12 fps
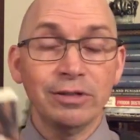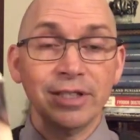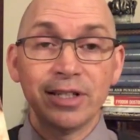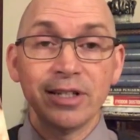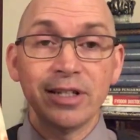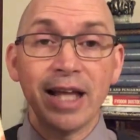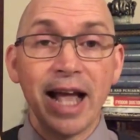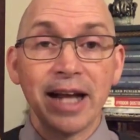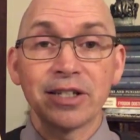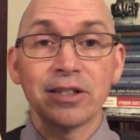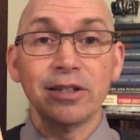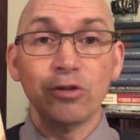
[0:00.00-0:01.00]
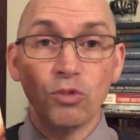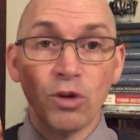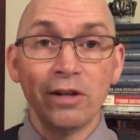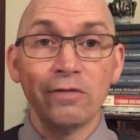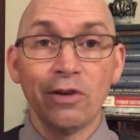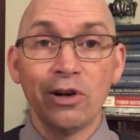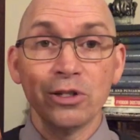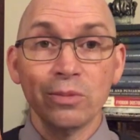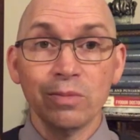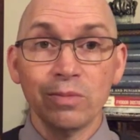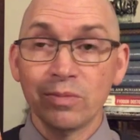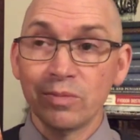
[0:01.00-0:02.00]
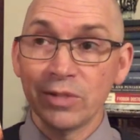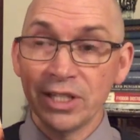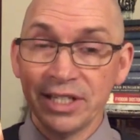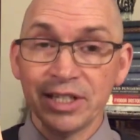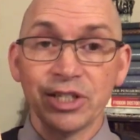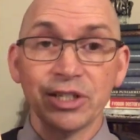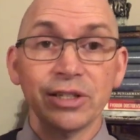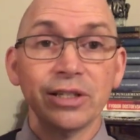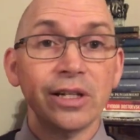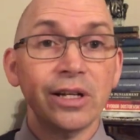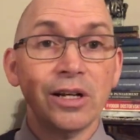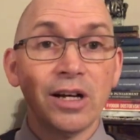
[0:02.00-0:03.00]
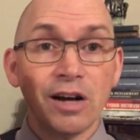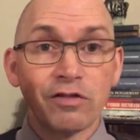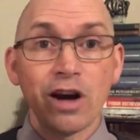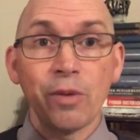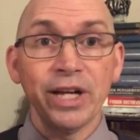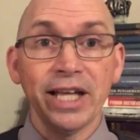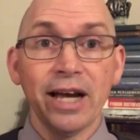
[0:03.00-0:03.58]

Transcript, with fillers: This is an excellent one-volume edition of Robert E.